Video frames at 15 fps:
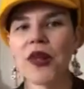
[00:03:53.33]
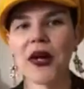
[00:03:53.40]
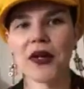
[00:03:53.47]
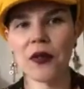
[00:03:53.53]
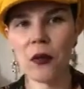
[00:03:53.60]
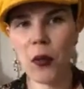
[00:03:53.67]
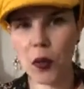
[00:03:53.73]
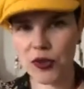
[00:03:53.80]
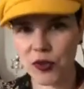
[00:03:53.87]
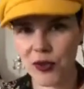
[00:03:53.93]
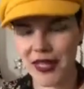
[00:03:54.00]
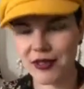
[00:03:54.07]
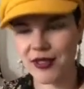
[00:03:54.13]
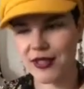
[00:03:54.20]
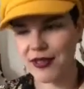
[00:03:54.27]
kind of walked
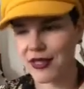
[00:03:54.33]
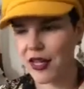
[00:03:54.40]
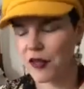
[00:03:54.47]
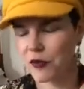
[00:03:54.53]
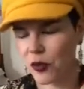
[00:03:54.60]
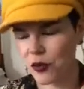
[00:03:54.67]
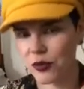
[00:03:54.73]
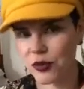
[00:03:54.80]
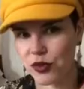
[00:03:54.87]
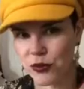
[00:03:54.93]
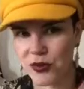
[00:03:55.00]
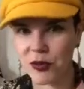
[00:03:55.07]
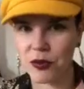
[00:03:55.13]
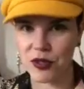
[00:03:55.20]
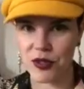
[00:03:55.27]
away because I was like, I've got too
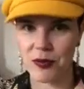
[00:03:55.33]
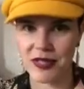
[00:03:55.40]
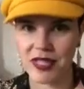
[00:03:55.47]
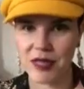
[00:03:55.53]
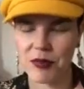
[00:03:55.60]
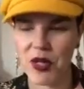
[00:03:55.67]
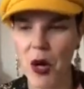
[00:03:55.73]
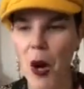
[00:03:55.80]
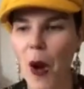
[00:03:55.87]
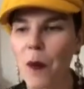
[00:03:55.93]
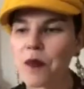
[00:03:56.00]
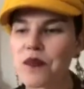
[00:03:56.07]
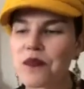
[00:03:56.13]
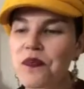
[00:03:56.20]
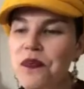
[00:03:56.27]
many books in my TBR.
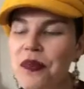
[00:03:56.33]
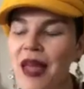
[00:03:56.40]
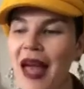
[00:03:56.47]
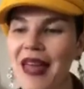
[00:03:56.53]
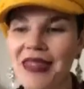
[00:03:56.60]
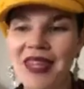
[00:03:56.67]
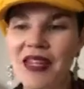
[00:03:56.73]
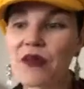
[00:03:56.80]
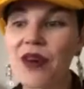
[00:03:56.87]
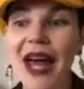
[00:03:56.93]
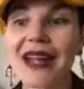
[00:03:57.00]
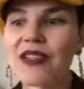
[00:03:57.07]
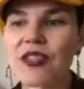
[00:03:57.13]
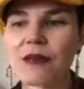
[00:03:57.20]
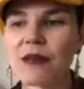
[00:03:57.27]
And then
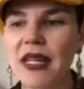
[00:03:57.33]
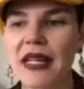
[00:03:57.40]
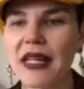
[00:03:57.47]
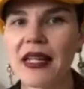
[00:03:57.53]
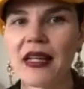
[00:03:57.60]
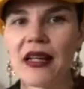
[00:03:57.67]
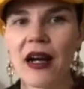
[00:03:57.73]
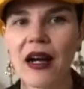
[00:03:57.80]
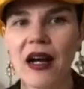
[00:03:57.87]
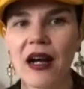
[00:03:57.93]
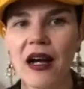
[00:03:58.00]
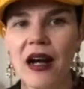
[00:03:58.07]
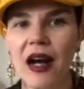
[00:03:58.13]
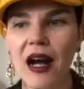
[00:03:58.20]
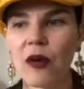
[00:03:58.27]
randomly,
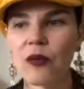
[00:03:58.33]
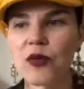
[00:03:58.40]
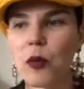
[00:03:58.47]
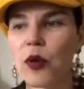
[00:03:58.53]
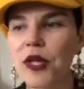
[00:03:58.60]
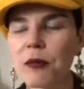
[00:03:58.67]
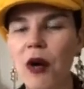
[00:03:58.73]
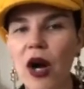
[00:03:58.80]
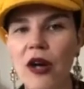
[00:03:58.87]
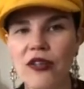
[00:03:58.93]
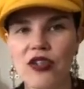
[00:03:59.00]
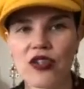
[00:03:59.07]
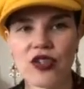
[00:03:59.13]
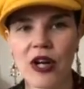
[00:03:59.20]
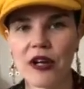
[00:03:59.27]
I was walking
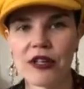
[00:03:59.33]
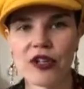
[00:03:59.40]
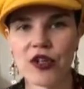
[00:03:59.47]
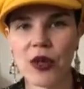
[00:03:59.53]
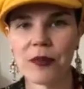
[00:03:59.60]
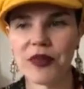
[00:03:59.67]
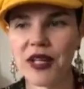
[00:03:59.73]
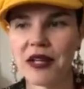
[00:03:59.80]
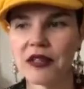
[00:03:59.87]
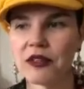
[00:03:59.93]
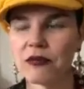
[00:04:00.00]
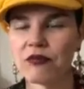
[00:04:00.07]
past a charity shop that I